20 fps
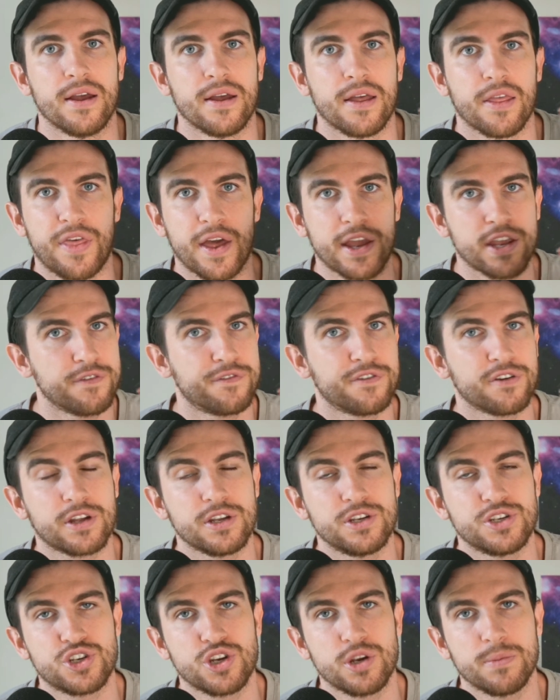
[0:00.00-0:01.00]
Thank you for
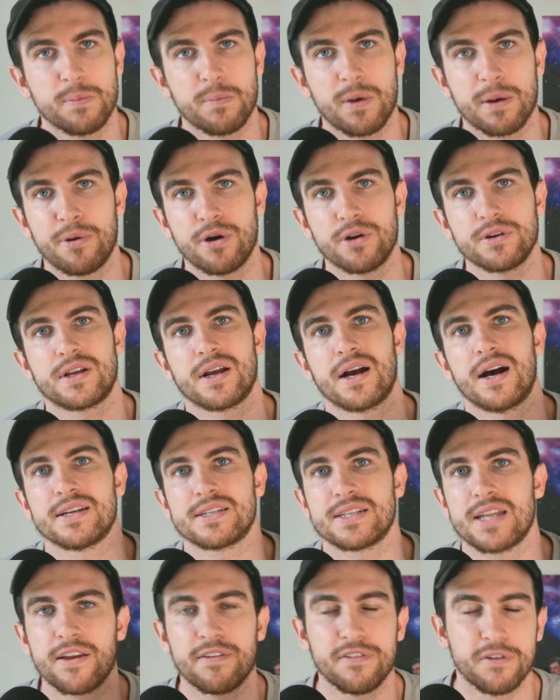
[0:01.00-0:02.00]
consuming my podcast.
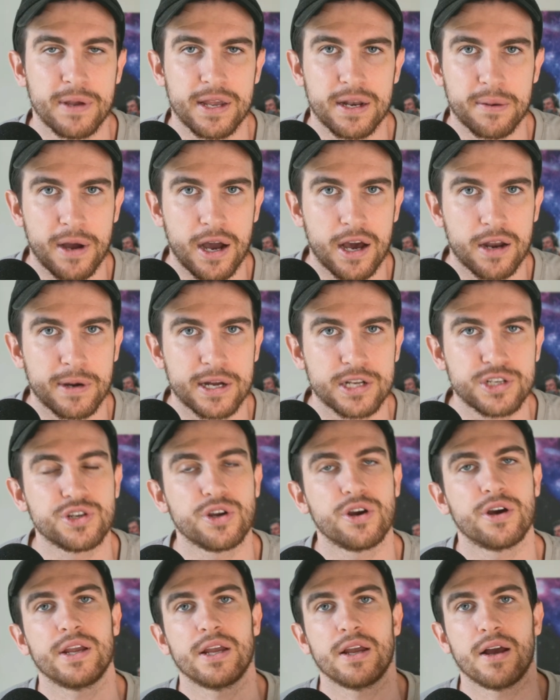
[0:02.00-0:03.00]
Thank you for being a part of my journey.